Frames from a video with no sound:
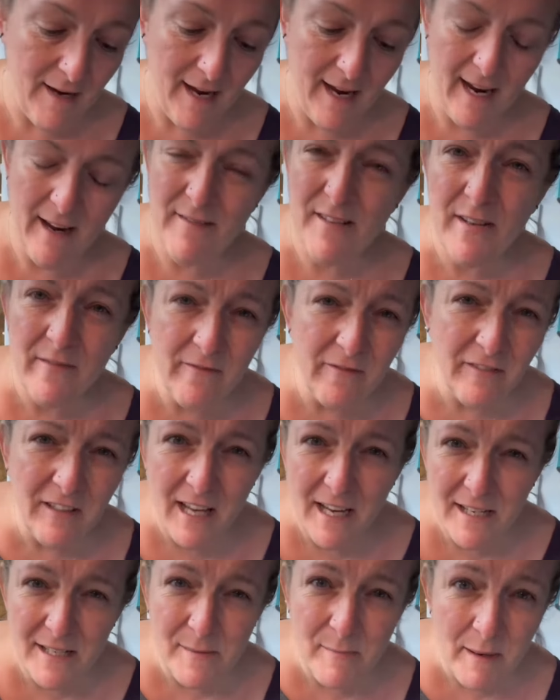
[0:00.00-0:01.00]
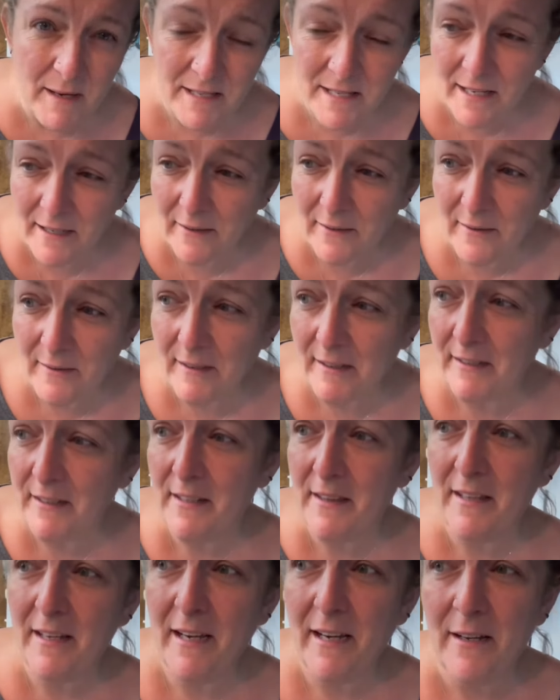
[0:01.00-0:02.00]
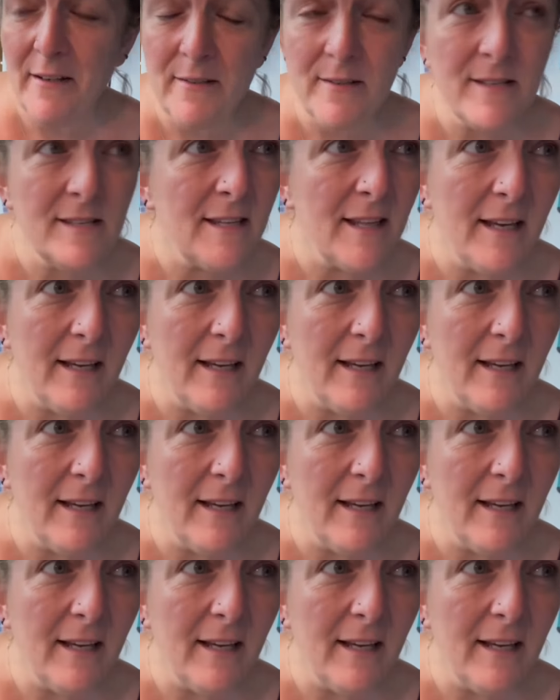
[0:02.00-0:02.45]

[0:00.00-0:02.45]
have some flies buzzing around in the house so